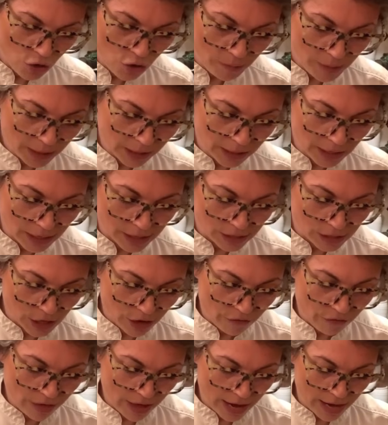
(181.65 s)
because
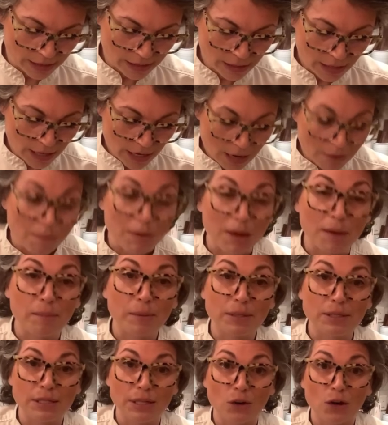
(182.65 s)
of that maple
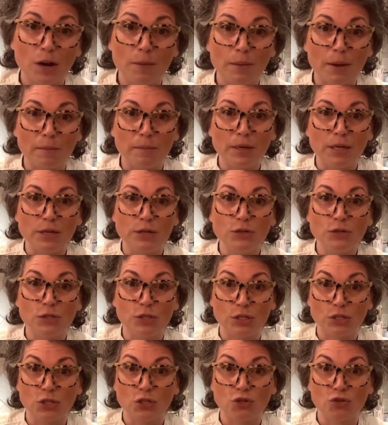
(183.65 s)
syrup, I'm going to use
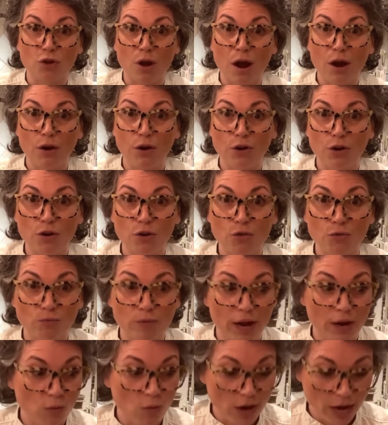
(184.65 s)
this stronger
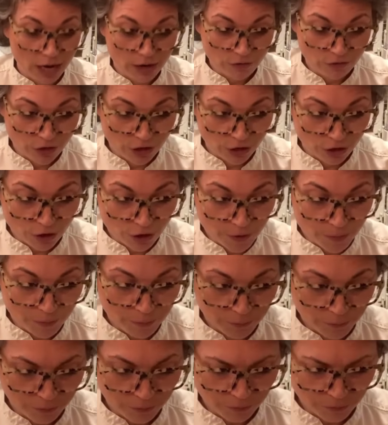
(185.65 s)
red wine vinegar.
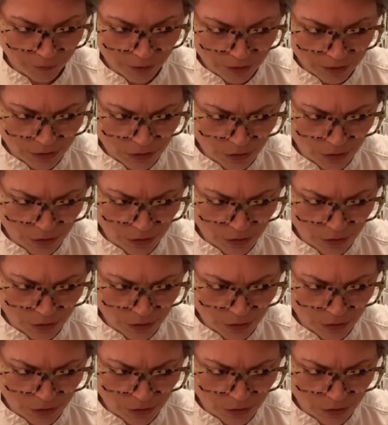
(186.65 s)
So